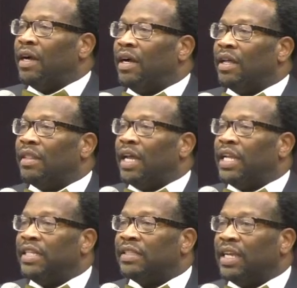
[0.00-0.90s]
uh,
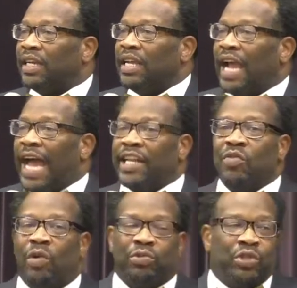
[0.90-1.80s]
that he said, I
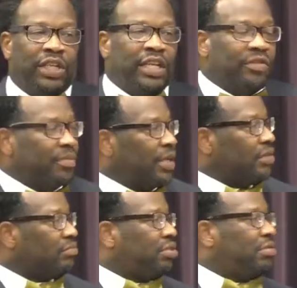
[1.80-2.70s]
didn't want you to give to me.